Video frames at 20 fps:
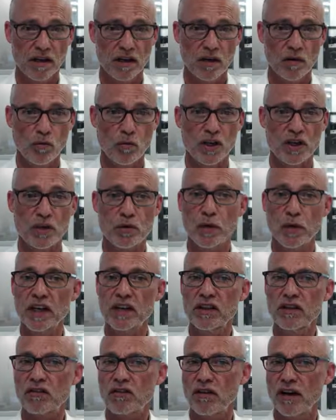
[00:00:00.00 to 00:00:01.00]
We tweak the
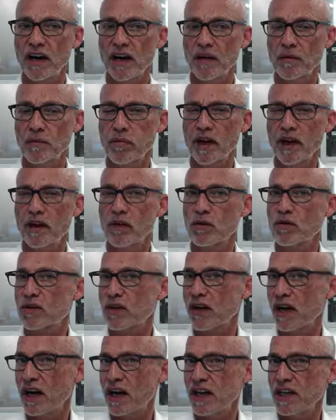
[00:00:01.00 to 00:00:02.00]
trading plan or
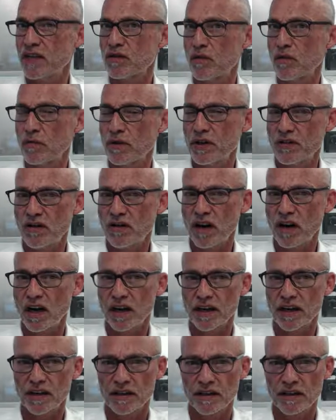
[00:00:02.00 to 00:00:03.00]
change what we trade.
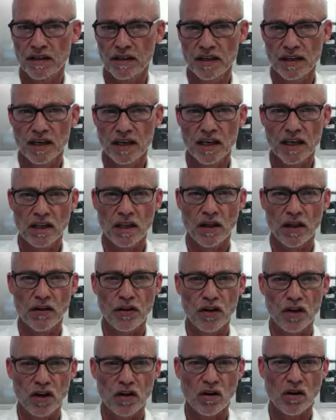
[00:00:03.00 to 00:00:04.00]
The
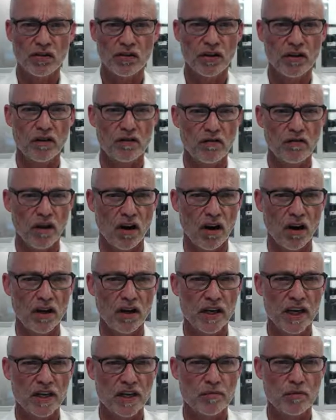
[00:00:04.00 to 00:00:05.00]
third loss in a row
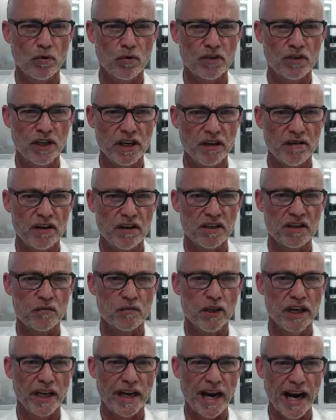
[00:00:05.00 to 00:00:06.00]
gets more serious and we
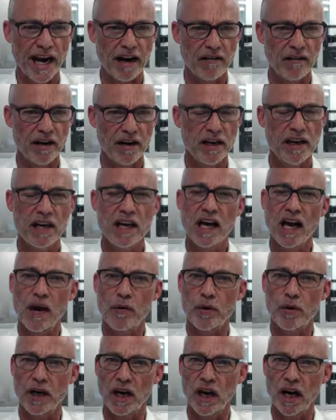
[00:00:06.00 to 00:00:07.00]
get angry and we
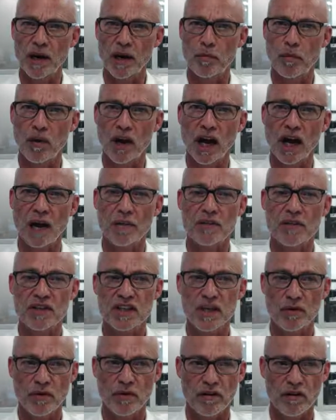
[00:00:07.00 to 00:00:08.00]
lay blame
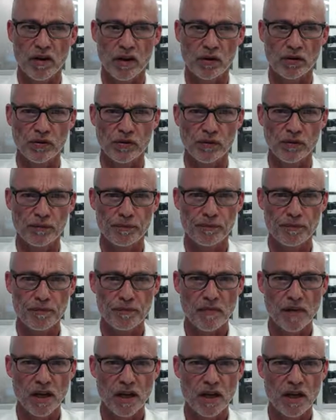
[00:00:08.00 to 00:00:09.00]
somewhere else.
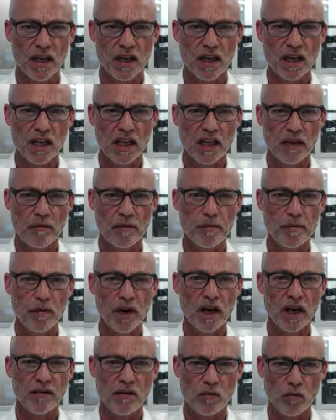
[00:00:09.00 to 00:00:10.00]
Then we might
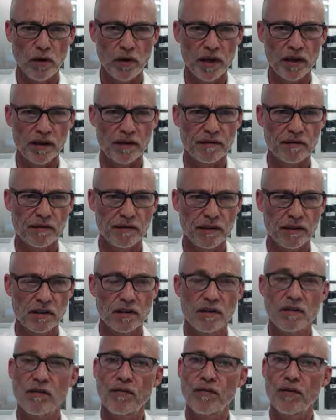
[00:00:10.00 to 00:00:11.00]
have a win.
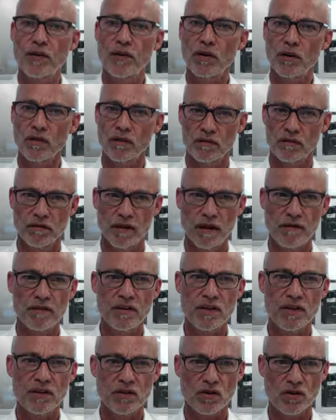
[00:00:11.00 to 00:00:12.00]
Phew, everything
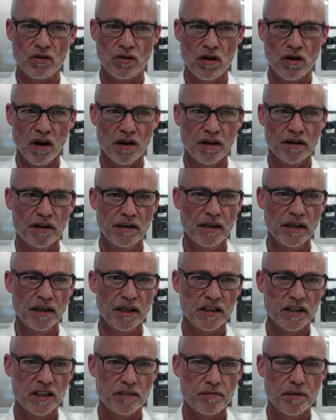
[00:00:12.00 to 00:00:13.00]
is all right,
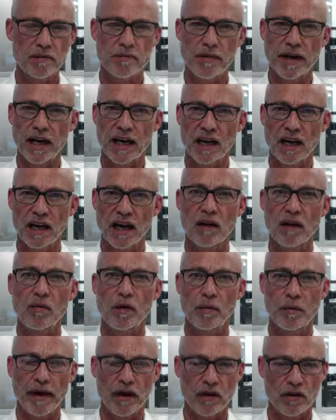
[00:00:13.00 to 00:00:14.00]
just been bad luck, we're
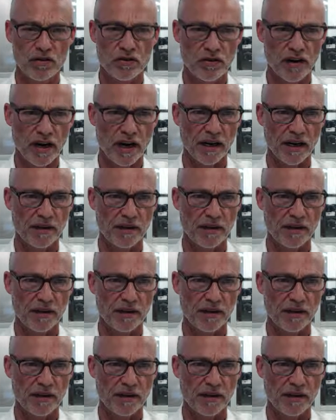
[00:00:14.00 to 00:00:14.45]
back on track.